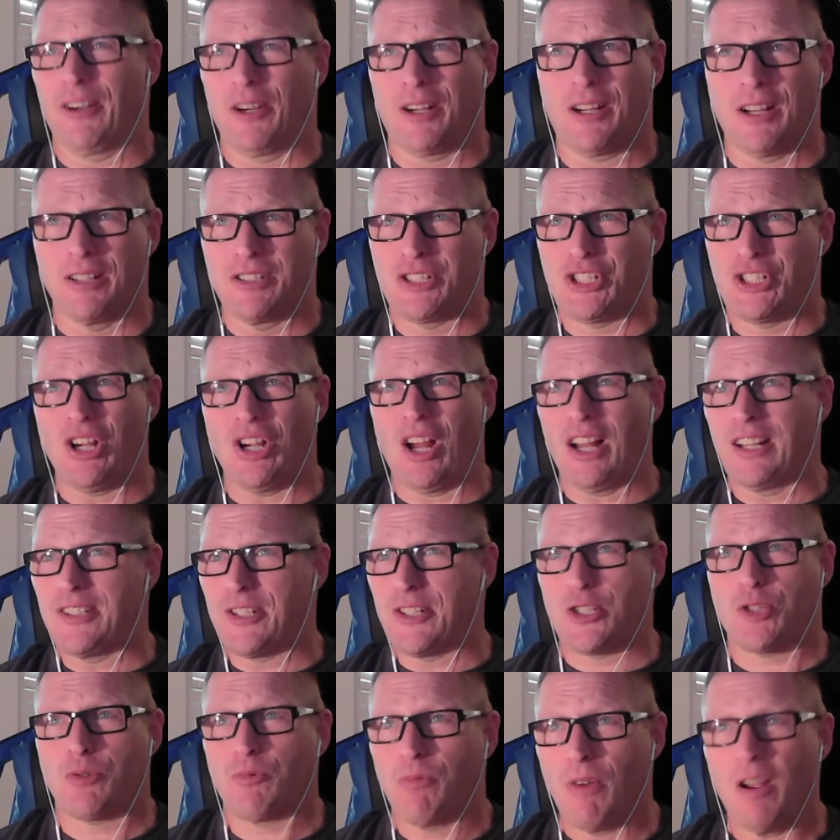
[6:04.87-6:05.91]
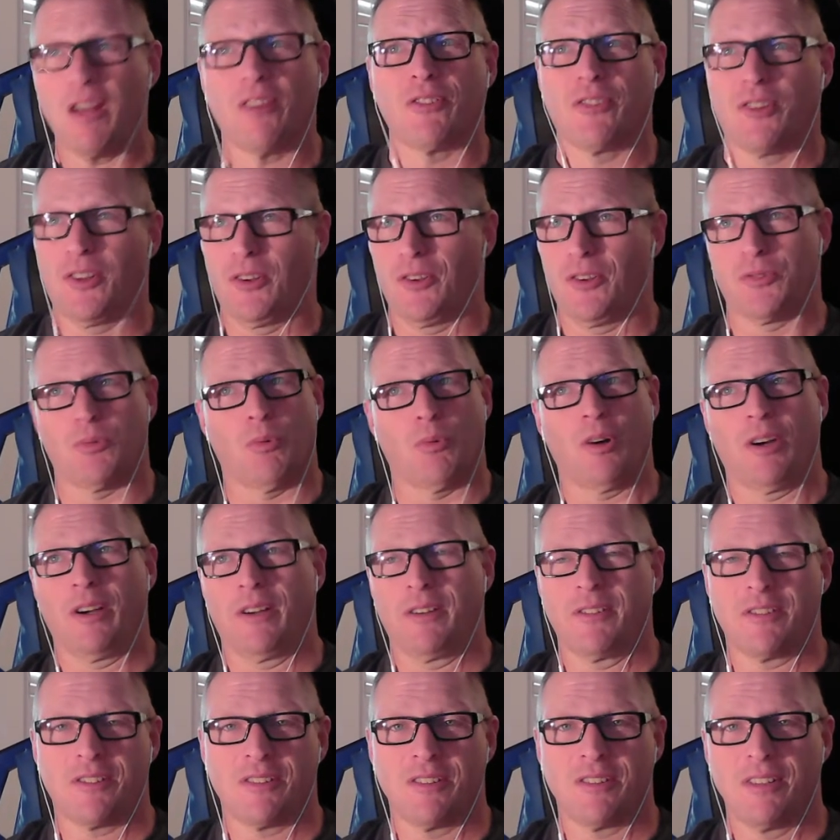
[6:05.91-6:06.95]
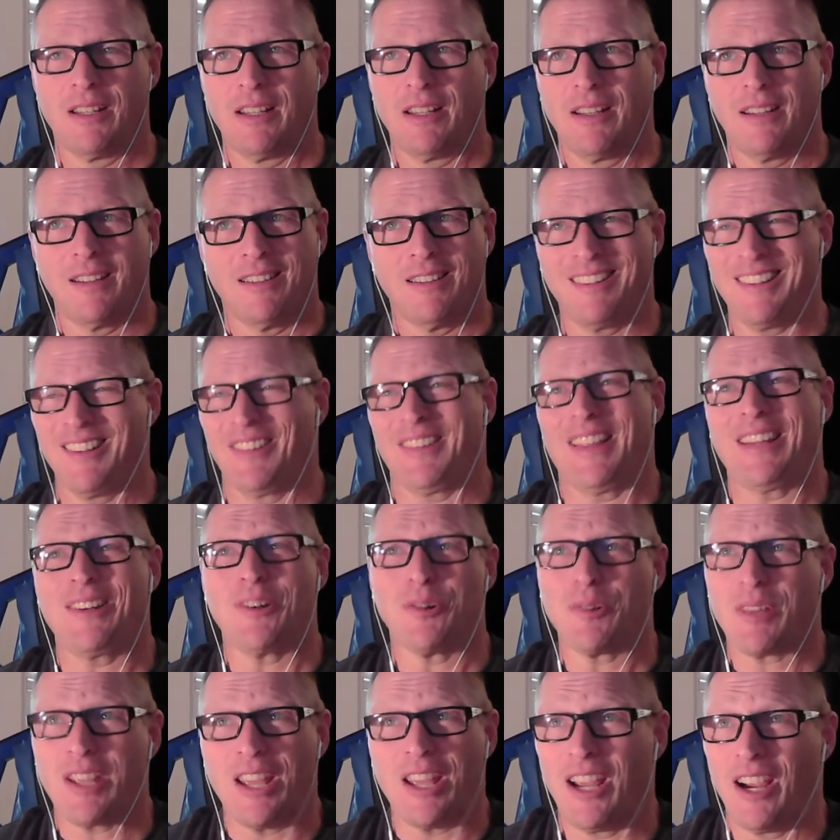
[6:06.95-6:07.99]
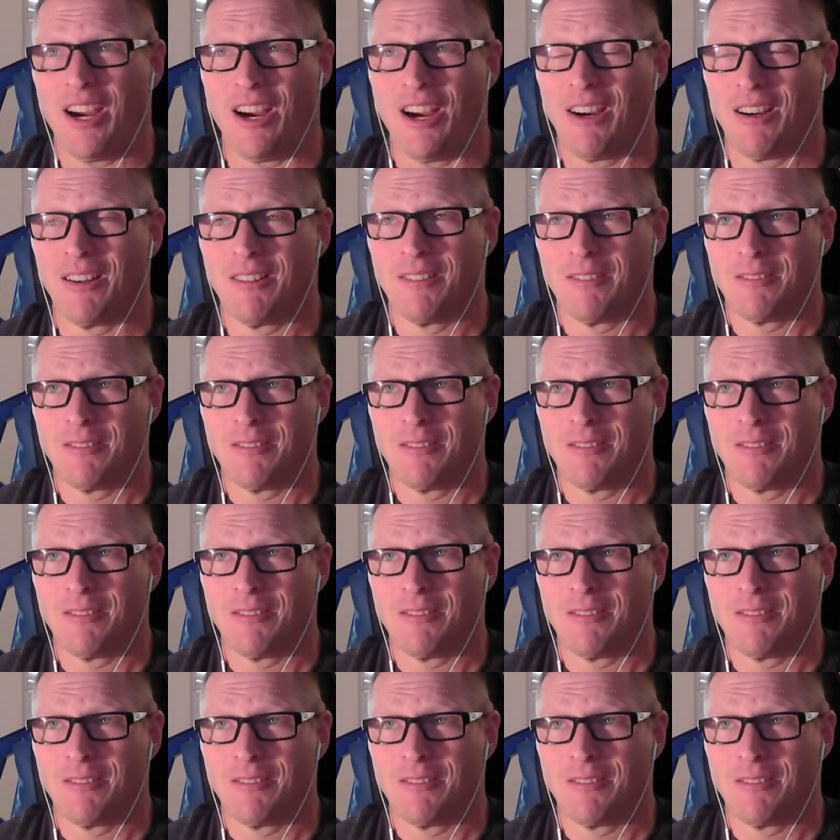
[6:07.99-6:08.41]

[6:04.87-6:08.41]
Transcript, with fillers: because John shrugged those words. No, they don't care.